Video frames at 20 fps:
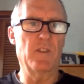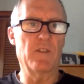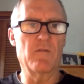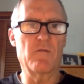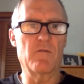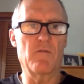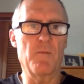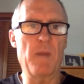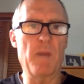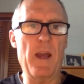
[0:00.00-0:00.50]

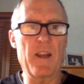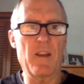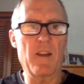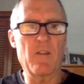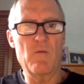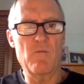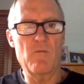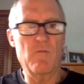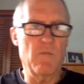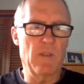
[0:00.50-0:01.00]
chromatic
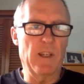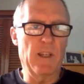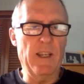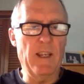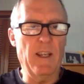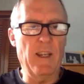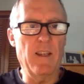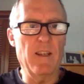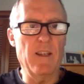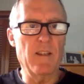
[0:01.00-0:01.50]

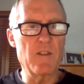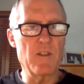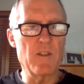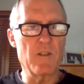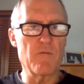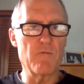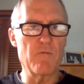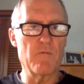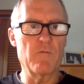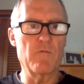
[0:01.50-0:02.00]
leading into
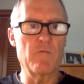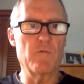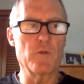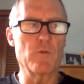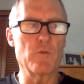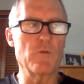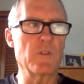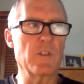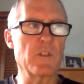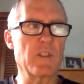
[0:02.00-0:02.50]
the
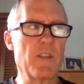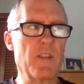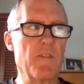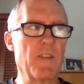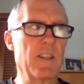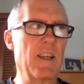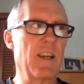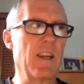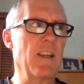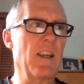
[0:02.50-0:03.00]
root and stuff
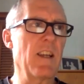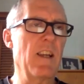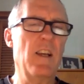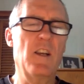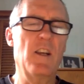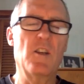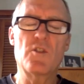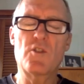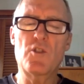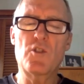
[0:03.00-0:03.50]
like that.
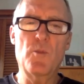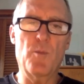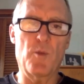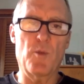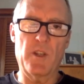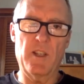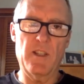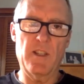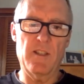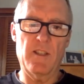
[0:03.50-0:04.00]
Super
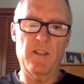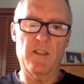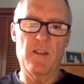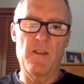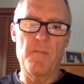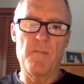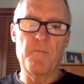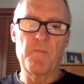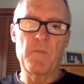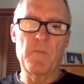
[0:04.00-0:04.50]
easy
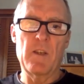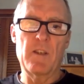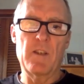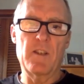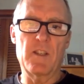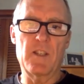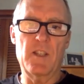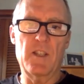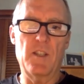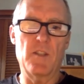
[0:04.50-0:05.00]

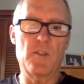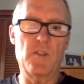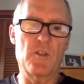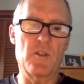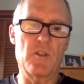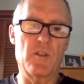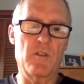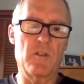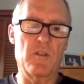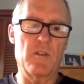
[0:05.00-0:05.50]
to teach
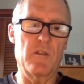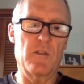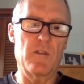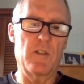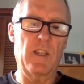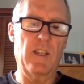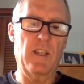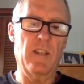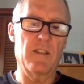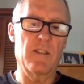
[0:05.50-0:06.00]

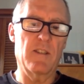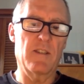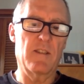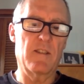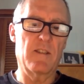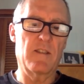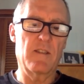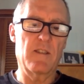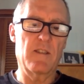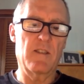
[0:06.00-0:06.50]

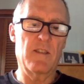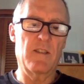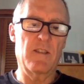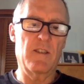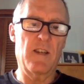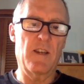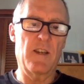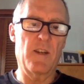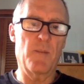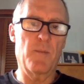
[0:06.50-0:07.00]
kids
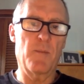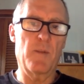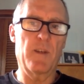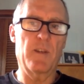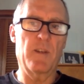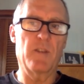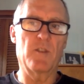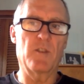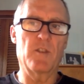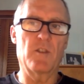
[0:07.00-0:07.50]
how to play
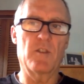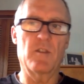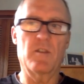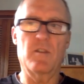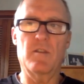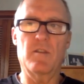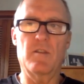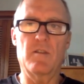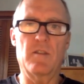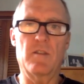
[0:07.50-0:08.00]

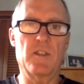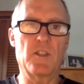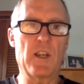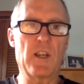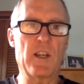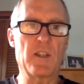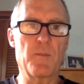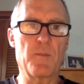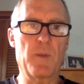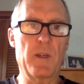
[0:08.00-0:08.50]
a
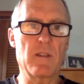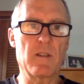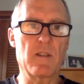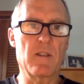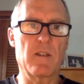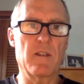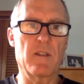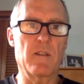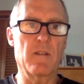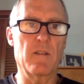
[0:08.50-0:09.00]
jazz bass
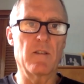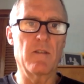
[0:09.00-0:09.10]
line.